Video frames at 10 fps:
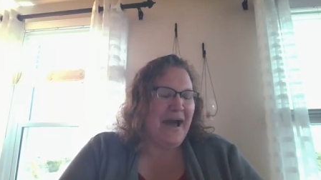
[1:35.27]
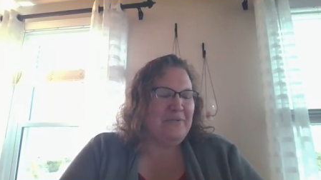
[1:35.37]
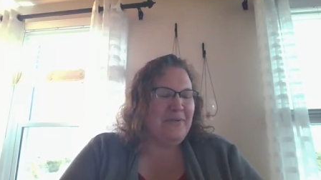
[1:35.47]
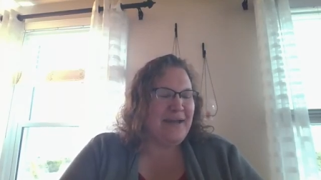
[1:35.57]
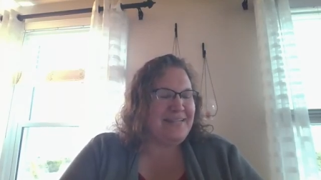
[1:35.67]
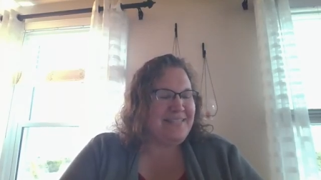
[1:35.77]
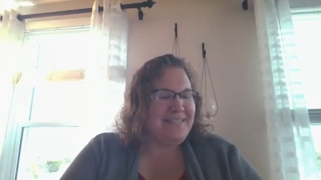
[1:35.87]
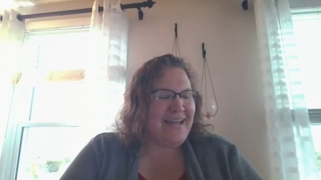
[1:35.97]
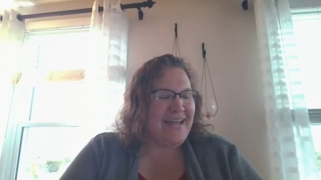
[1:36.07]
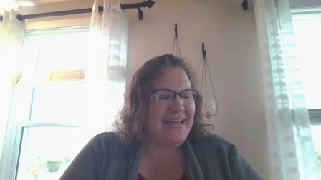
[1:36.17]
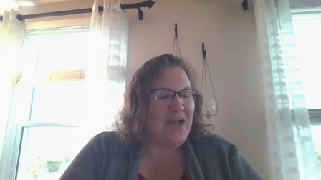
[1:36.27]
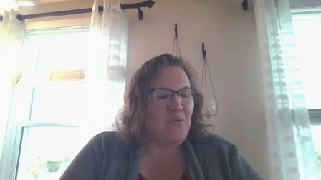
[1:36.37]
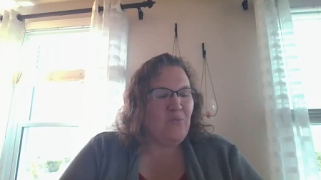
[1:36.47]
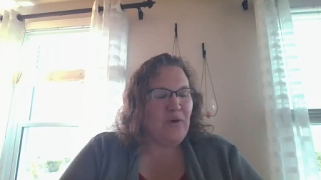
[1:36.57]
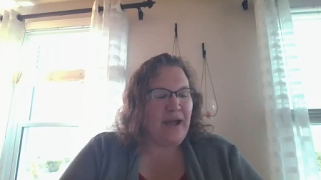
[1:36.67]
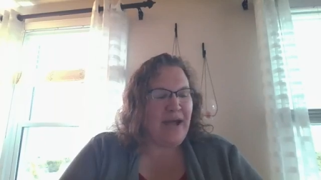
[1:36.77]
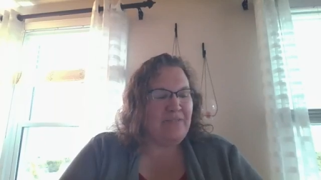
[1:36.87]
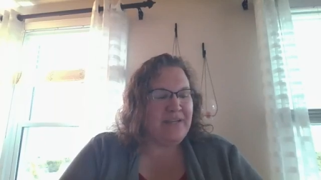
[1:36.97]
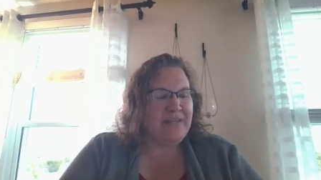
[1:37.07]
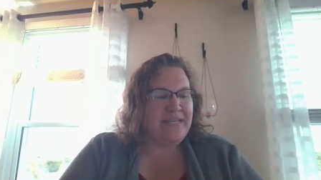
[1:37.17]
On Wednesday, we're
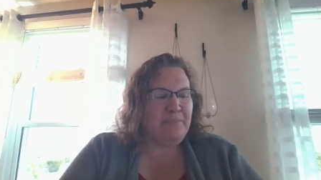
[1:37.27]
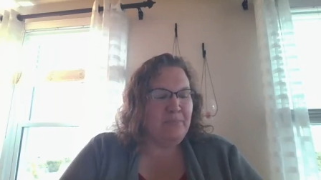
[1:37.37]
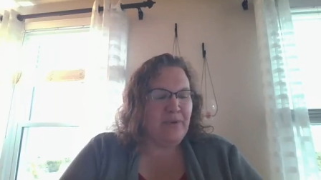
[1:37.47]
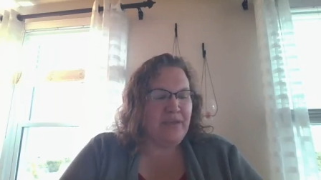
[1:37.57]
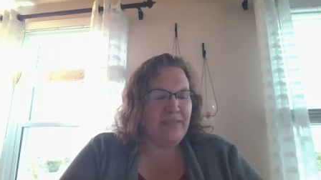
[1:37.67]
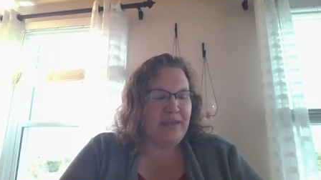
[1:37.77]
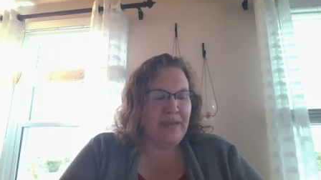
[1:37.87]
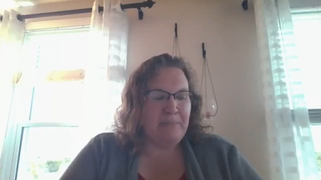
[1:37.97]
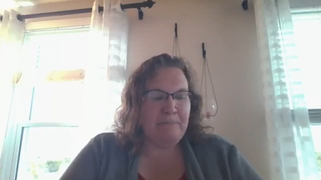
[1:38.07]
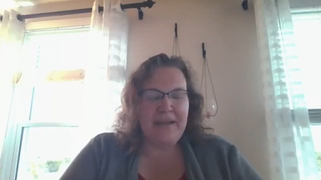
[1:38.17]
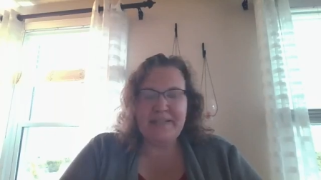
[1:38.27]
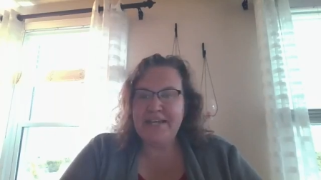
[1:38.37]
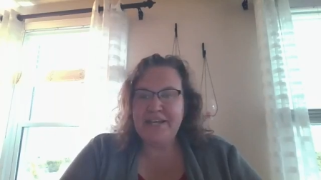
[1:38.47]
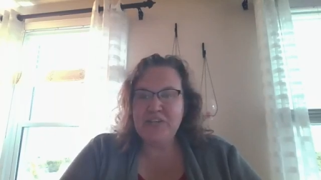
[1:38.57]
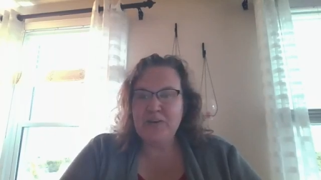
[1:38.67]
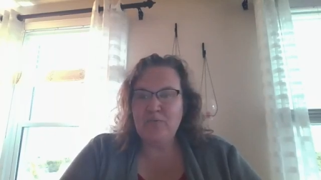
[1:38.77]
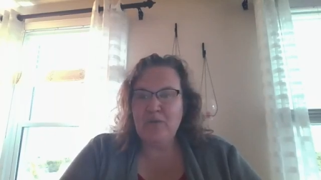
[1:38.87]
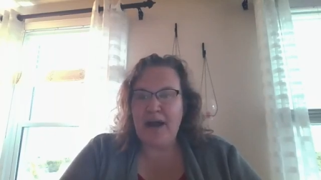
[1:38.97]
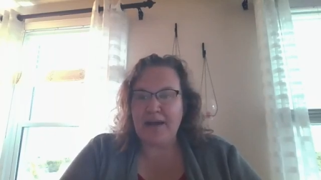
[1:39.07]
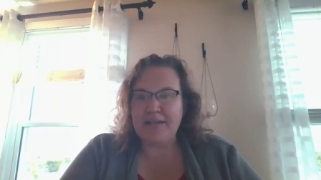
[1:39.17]
having deep breathing and meditation
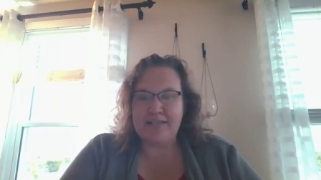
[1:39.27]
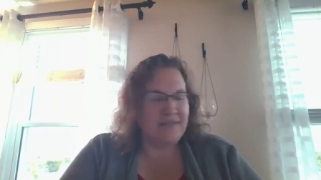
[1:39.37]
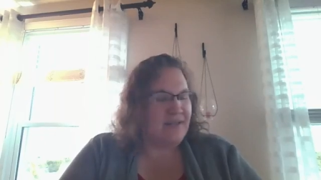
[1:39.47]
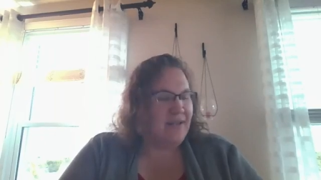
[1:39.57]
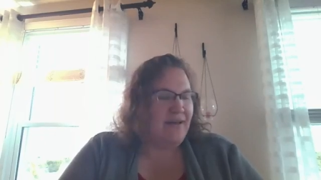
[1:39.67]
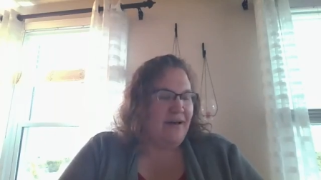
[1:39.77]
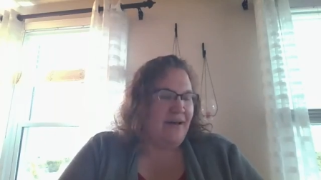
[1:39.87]
rocks.